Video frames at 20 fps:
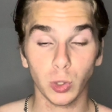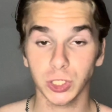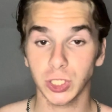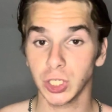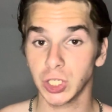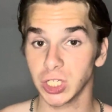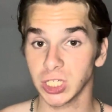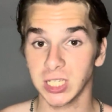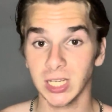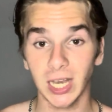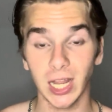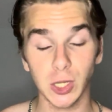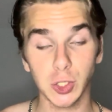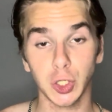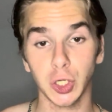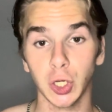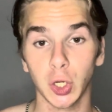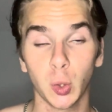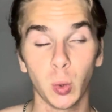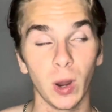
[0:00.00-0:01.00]
to just
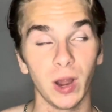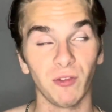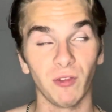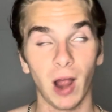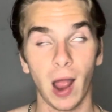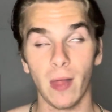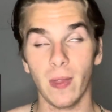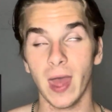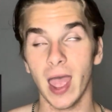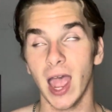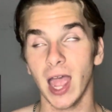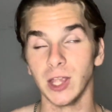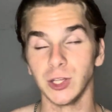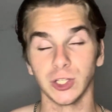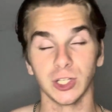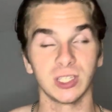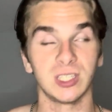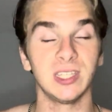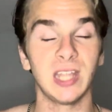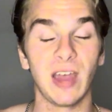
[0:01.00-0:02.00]
literally quit right there and
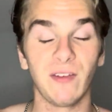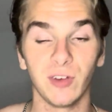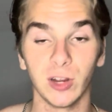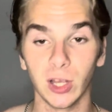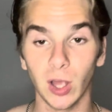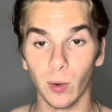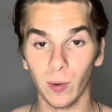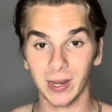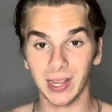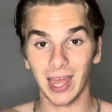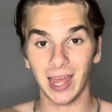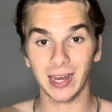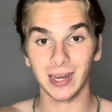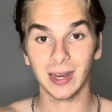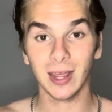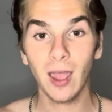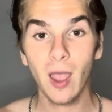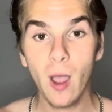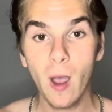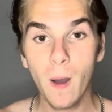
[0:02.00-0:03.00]
just never go again.
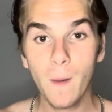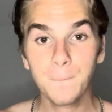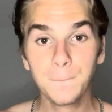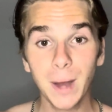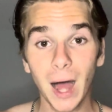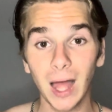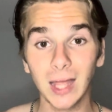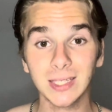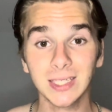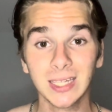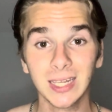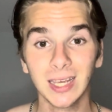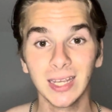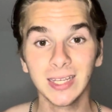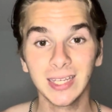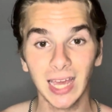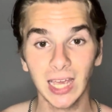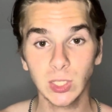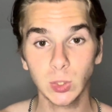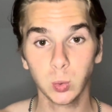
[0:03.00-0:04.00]
But
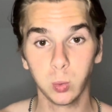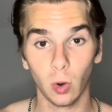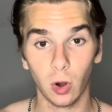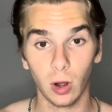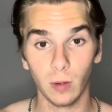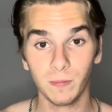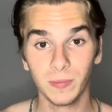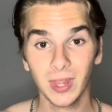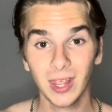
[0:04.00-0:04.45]
guess what?